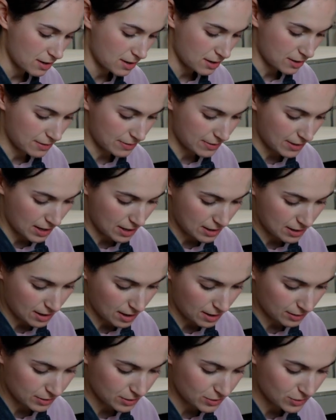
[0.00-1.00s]
And then
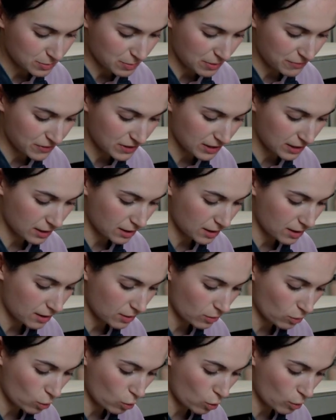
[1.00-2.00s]
I'll use my finger
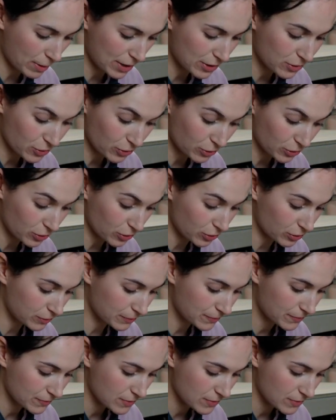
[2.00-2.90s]
or my knuckle